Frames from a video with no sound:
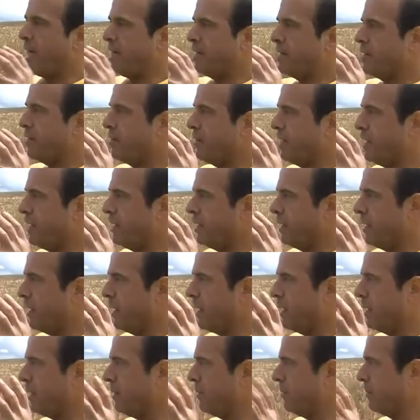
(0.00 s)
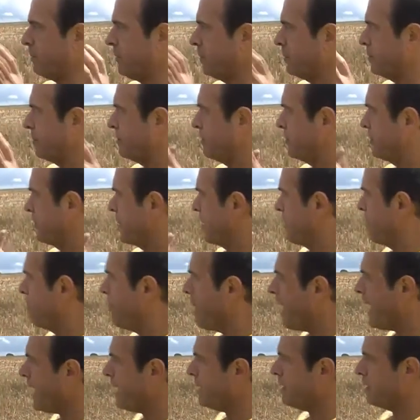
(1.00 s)
and the
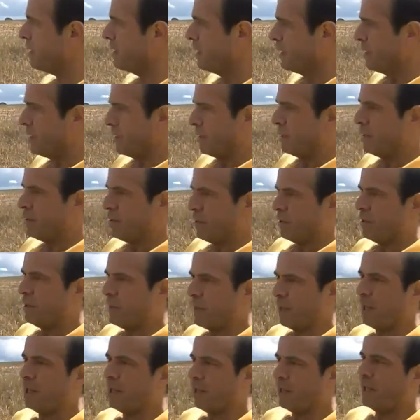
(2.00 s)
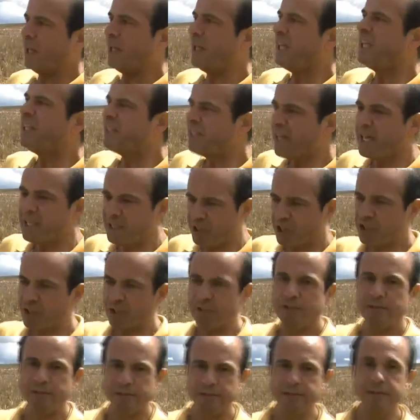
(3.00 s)
main
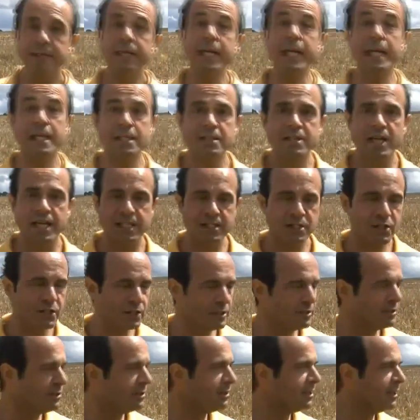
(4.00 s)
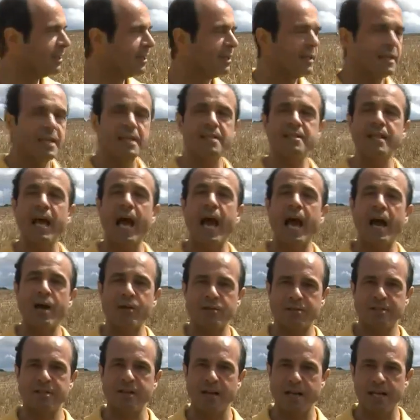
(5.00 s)
intention is
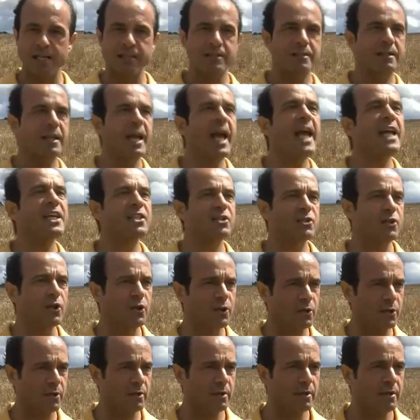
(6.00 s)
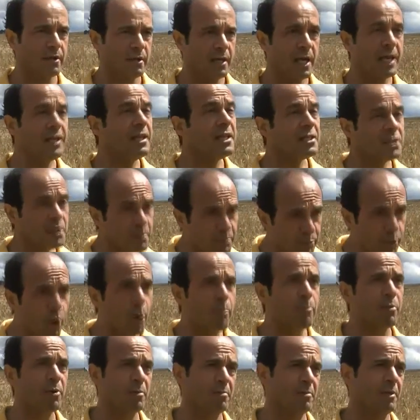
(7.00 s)
outside, external. And it's a
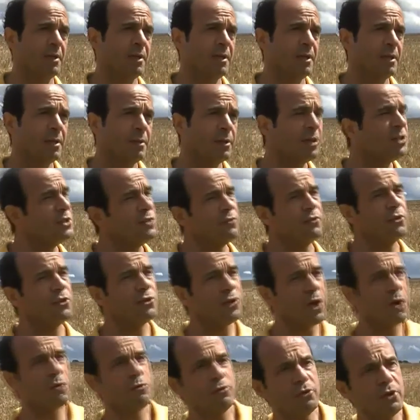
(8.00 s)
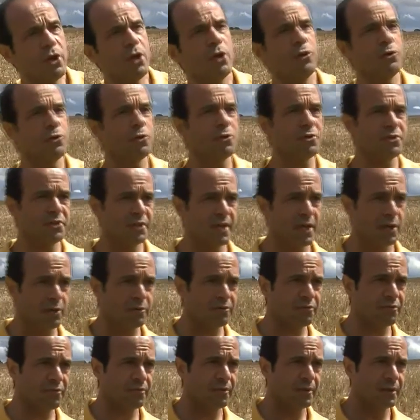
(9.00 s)
problem. Because if you don't know
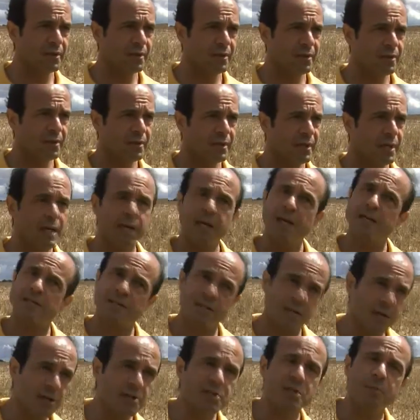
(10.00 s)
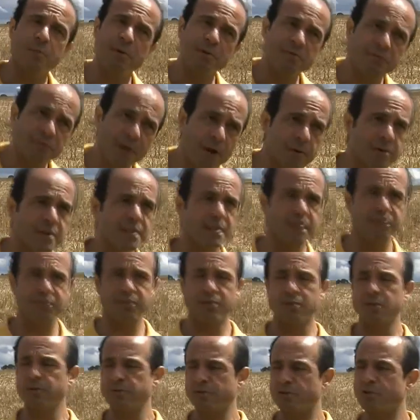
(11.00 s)
yourself, it's going to be very
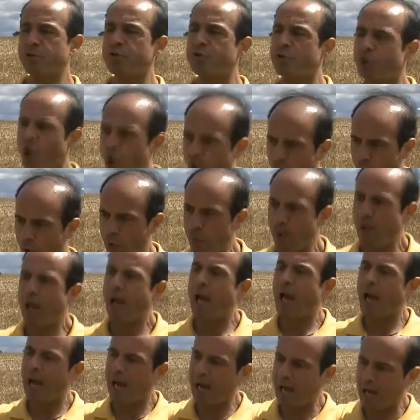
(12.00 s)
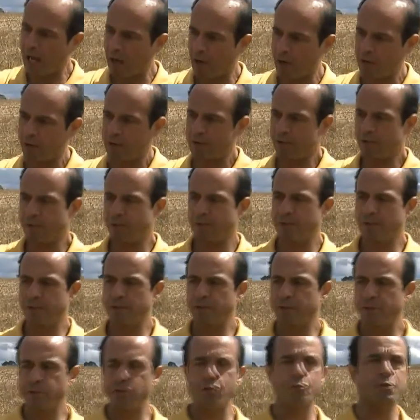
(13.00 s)
difficult to know how
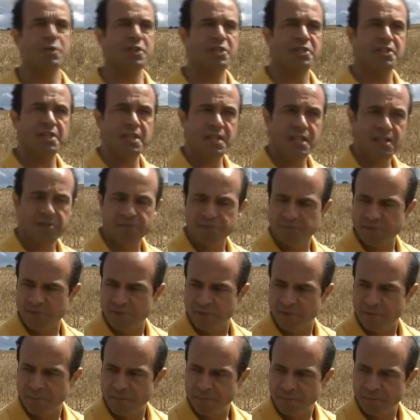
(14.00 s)
to receive,